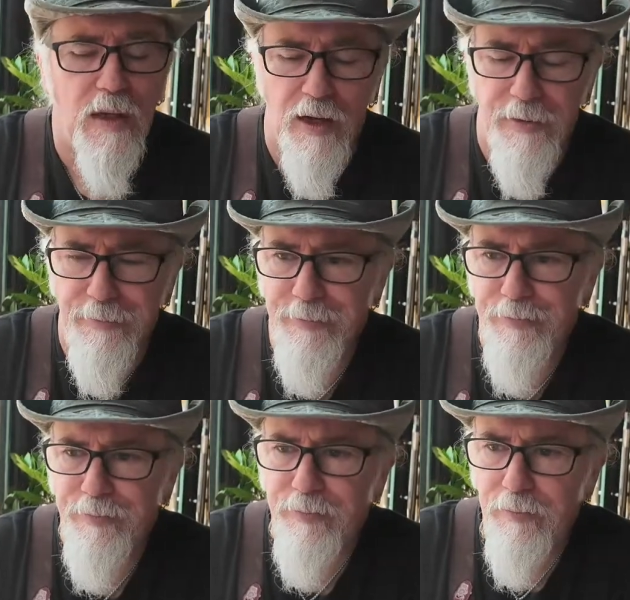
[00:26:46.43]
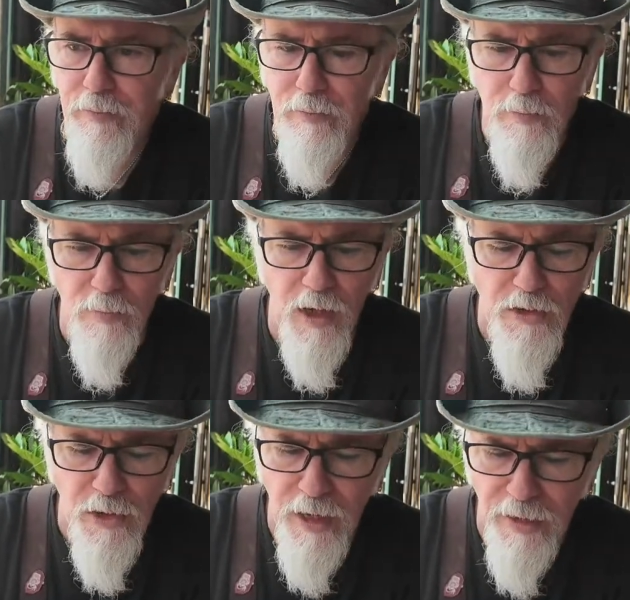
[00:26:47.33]
Um,
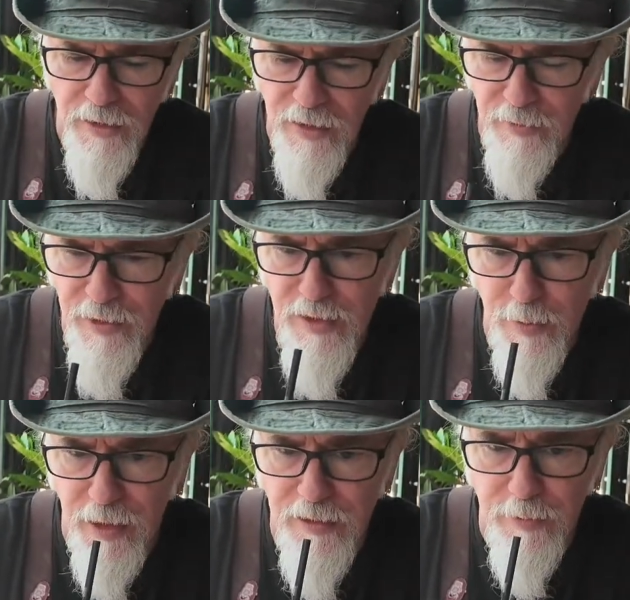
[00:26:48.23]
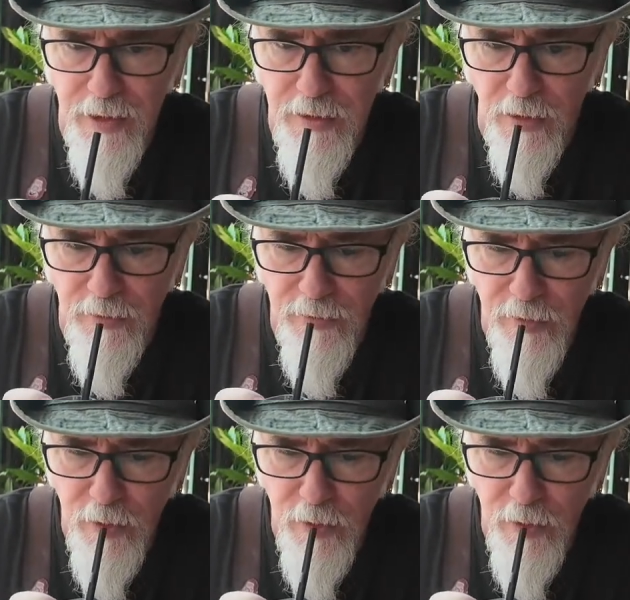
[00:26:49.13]
so yeah, the uh, visa plans for myself.